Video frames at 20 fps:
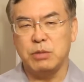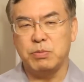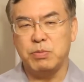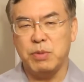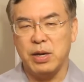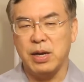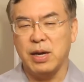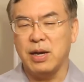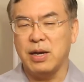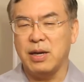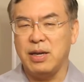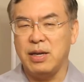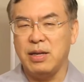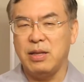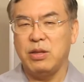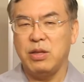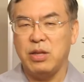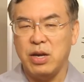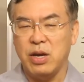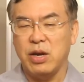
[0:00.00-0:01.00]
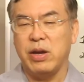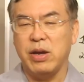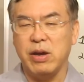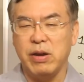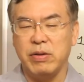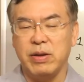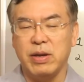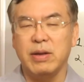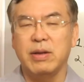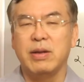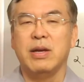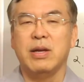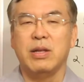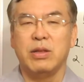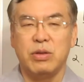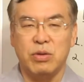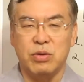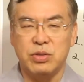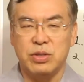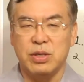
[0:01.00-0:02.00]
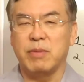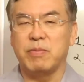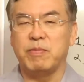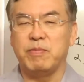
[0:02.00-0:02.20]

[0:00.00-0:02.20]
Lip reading: buyer in your area, those are